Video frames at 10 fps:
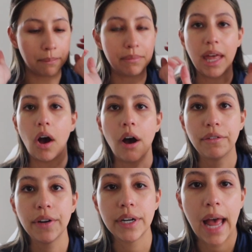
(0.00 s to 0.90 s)
they
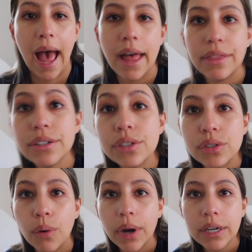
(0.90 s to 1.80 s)
offered at the
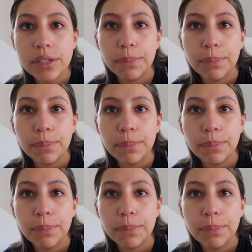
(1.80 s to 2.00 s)
store. So